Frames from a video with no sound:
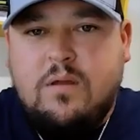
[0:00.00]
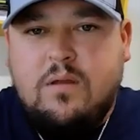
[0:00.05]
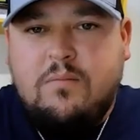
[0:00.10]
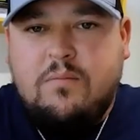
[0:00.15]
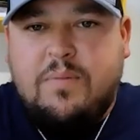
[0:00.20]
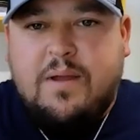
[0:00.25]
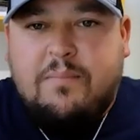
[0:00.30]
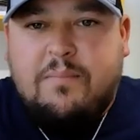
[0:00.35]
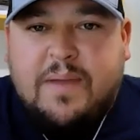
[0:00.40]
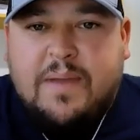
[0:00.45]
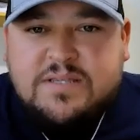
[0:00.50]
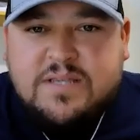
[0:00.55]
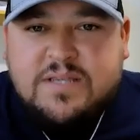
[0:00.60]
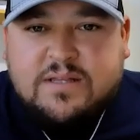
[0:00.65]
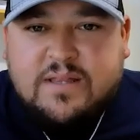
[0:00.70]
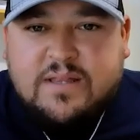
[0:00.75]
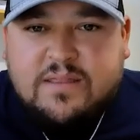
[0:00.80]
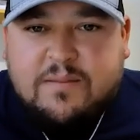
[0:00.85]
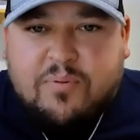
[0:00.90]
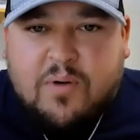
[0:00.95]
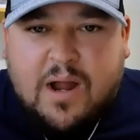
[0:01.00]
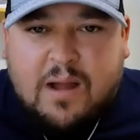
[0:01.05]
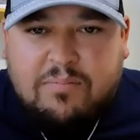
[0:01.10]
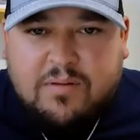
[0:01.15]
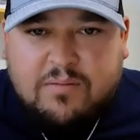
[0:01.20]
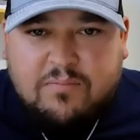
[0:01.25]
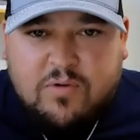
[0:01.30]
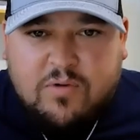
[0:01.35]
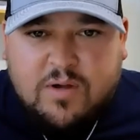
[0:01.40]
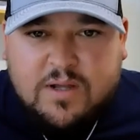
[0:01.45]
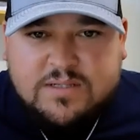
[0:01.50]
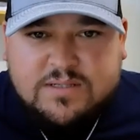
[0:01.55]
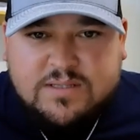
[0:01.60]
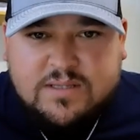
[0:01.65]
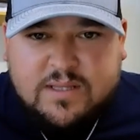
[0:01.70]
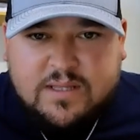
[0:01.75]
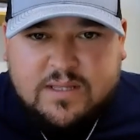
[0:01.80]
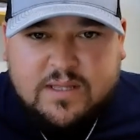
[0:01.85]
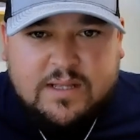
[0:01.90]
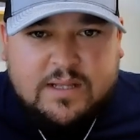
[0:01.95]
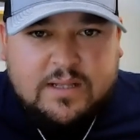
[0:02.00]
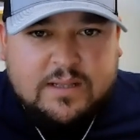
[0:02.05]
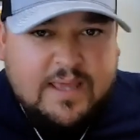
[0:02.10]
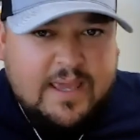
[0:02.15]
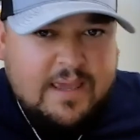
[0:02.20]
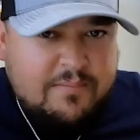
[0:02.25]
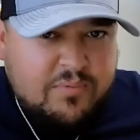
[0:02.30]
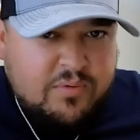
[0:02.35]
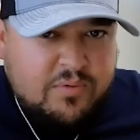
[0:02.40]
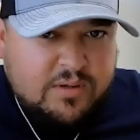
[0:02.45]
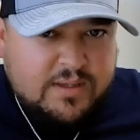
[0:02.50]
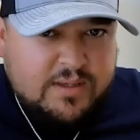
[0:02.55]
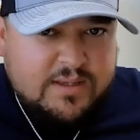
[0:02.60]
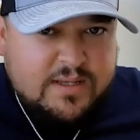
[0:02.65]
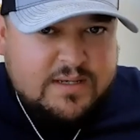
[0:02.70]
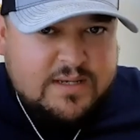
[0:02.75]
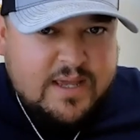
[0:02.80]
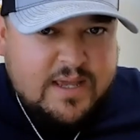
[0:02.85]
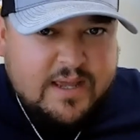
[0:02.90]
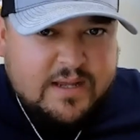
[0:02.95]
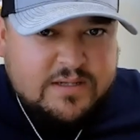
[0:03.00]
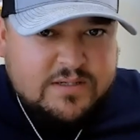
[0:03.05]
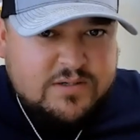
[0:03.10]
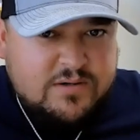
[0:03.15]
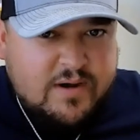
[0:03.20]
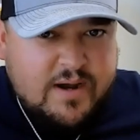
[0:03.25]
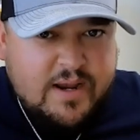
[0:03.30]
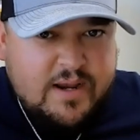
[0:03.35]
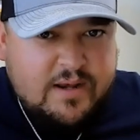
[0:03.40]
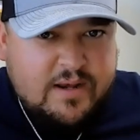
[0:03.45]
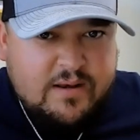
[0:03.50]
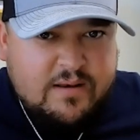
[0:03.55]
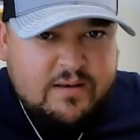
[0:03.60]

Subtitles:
But basically the problem was the label and the text, right?